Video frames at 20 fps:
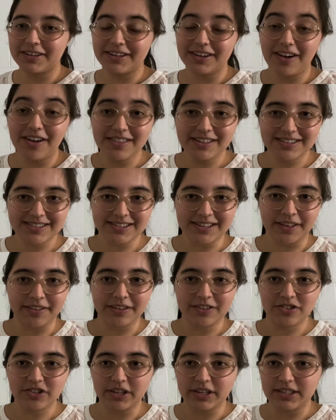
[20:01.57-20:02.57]
on the Snellen
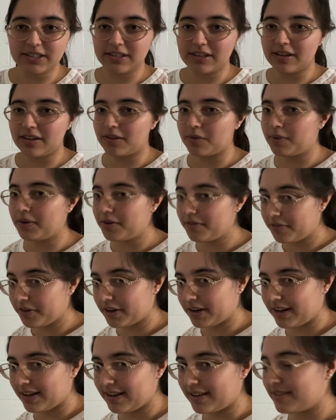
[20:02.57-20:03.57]
chart, one of your
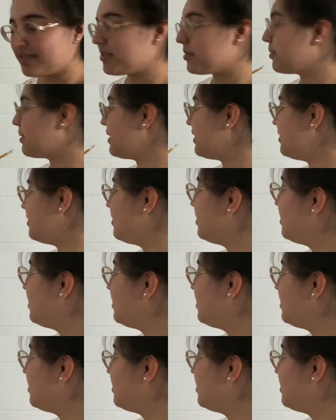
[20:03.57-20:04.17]
eyes read